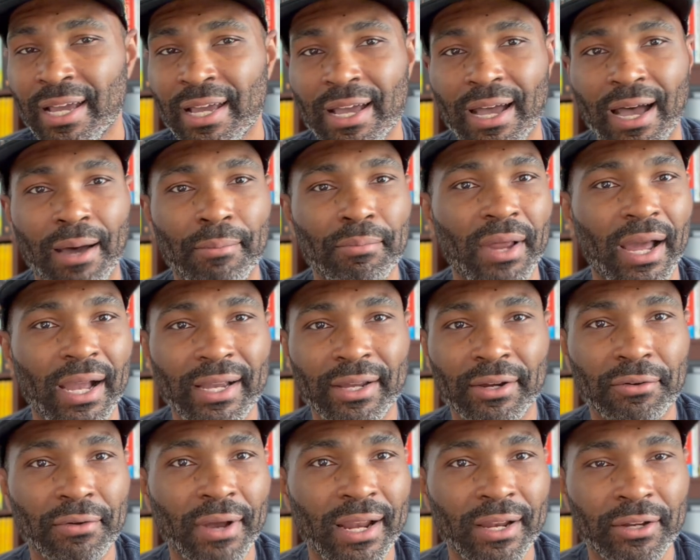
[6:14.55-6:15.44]
I'm not gonna
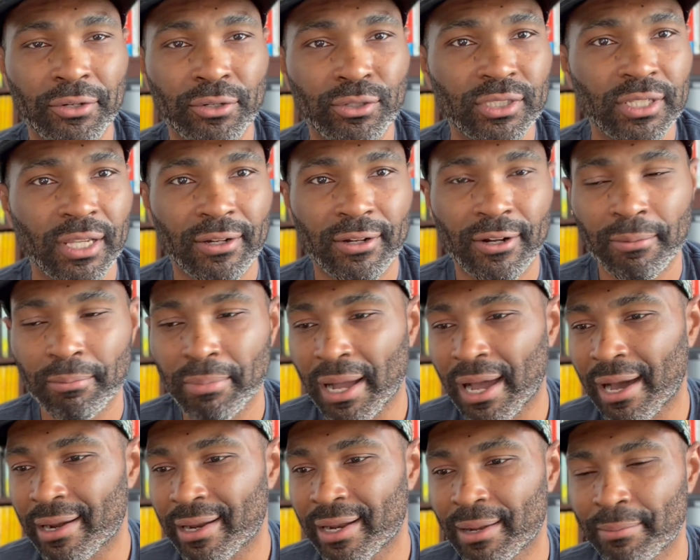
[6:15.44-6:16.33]
write a newsletter
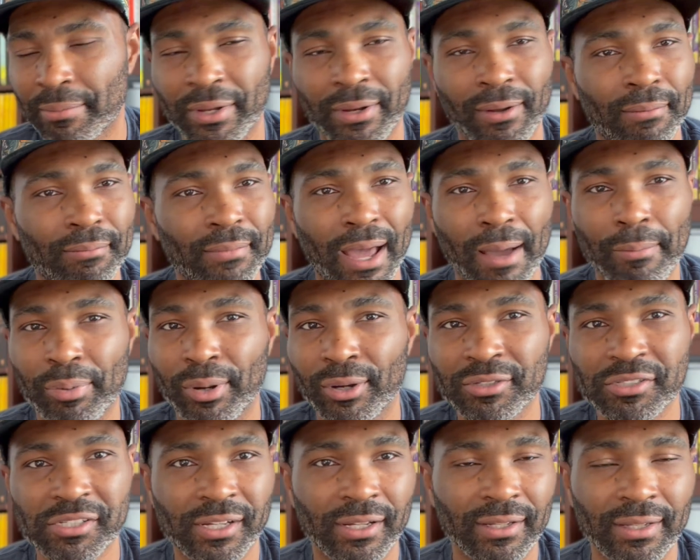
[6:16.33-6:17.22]
about it, I'm not
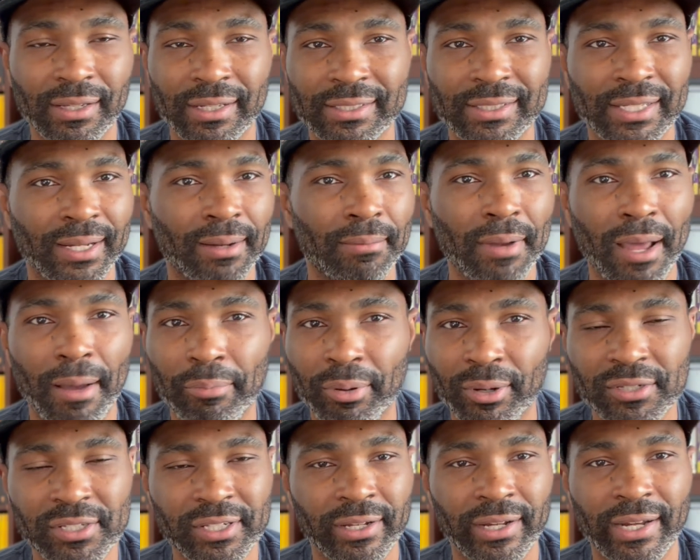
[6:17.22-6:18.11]
posting on LinkedIn, I'm not
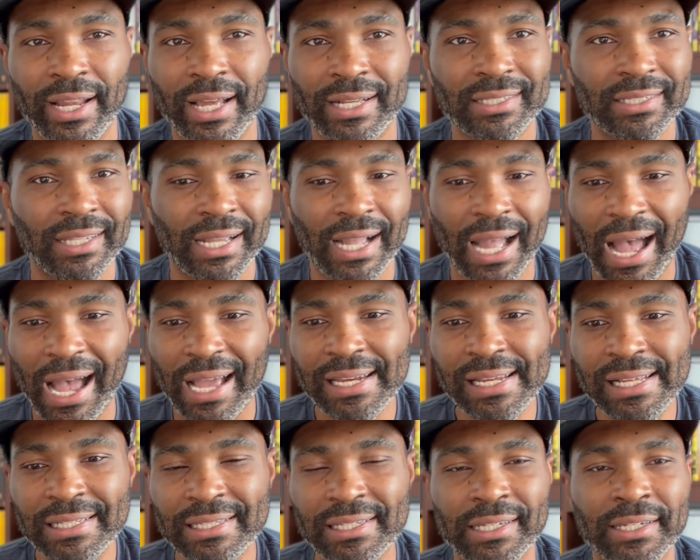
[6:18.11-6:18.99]
posting on X, like, I
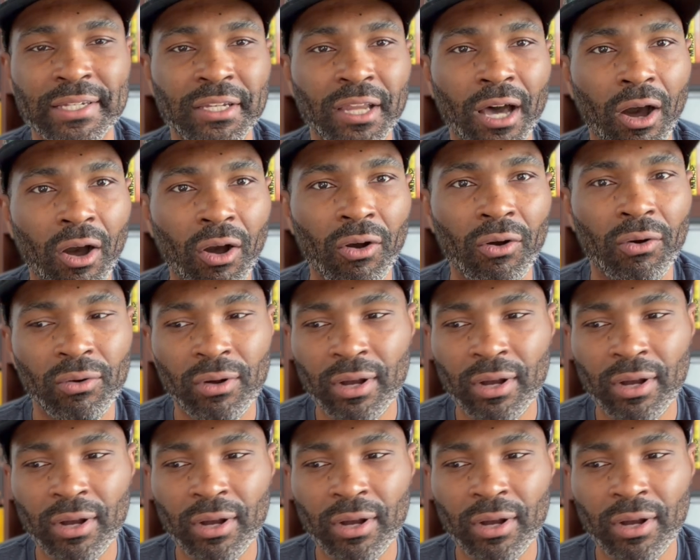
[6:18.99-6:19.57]
need to know